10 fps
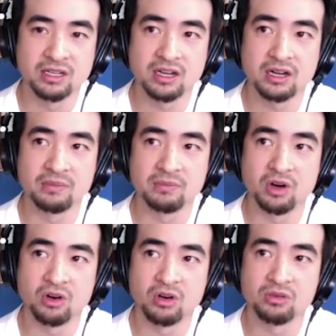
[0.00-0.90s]

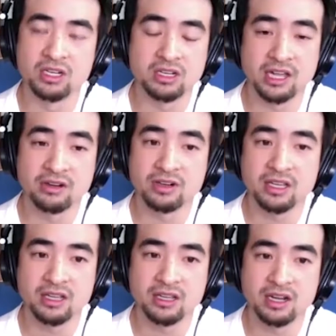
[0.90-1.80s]
our own
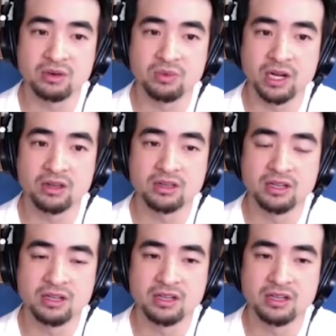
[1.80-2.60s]
integrity well,